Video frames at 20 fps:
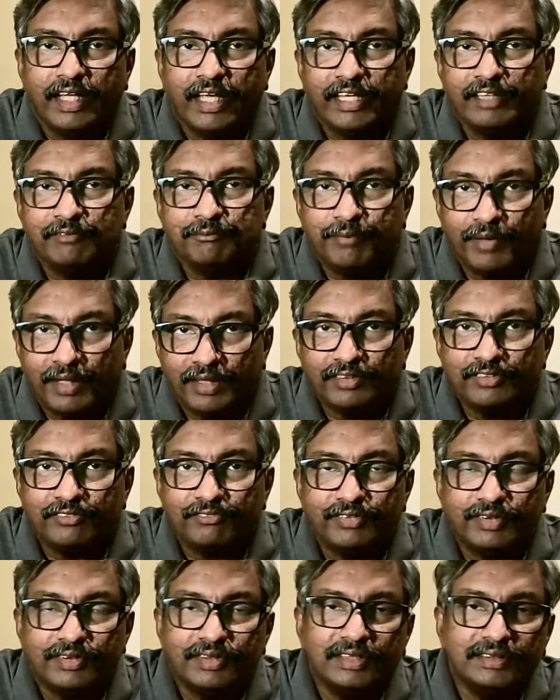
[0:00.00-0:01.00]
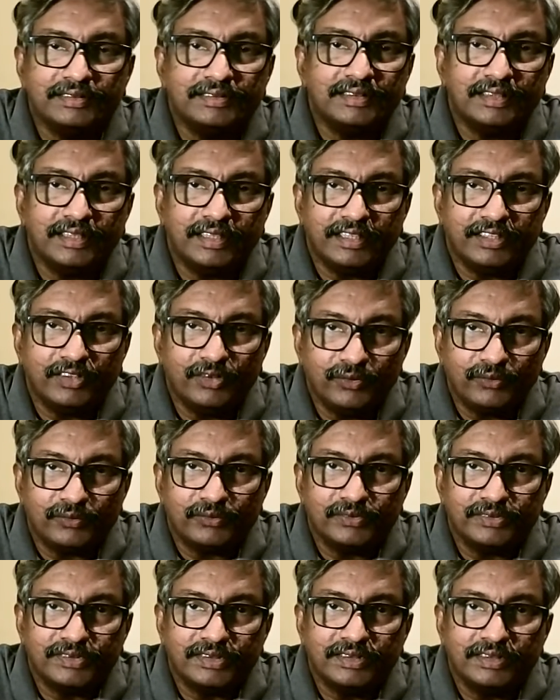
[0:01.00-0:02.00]
And part of the reason they
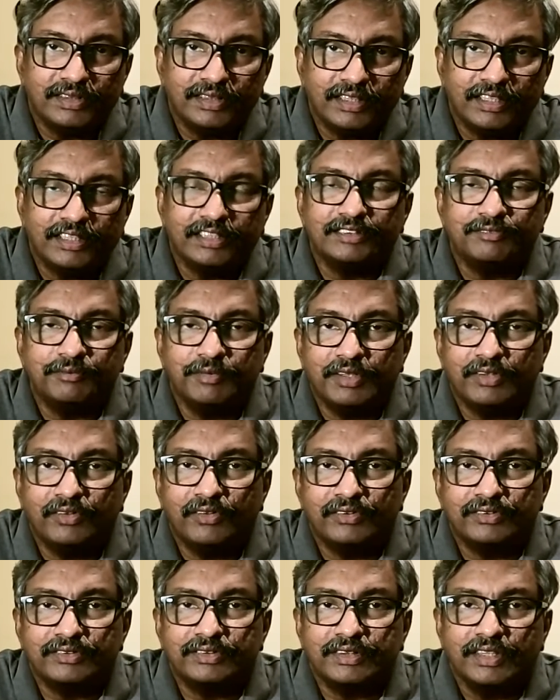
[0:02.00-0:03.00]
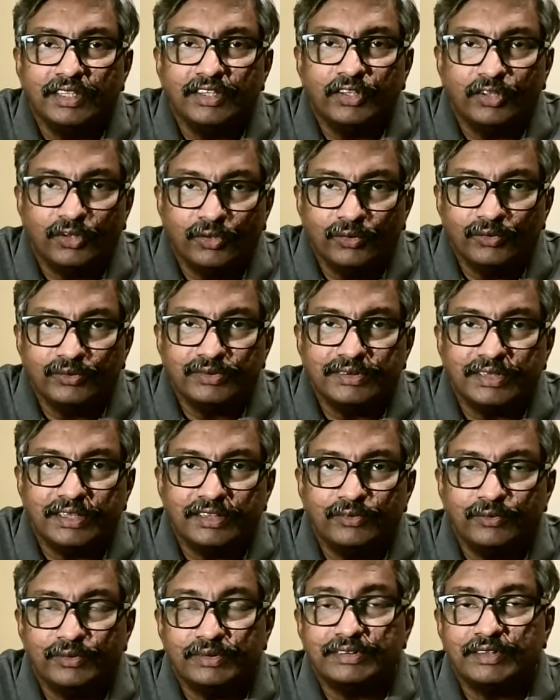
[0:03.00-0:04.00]
lose is because
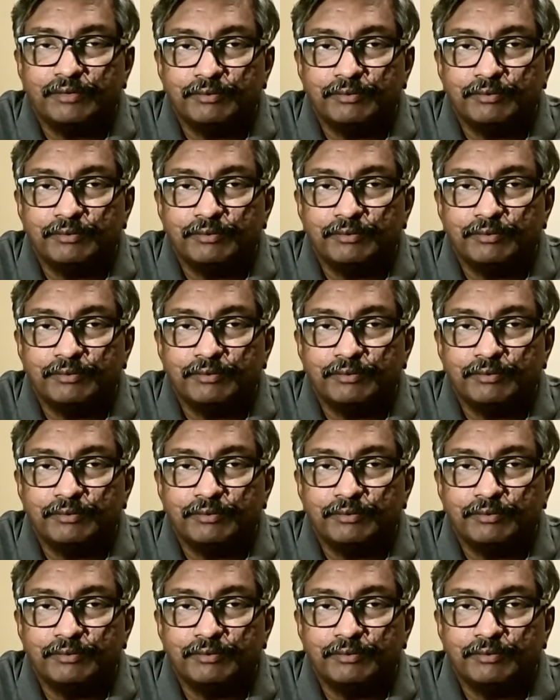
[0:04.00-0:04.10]
Lucy, who is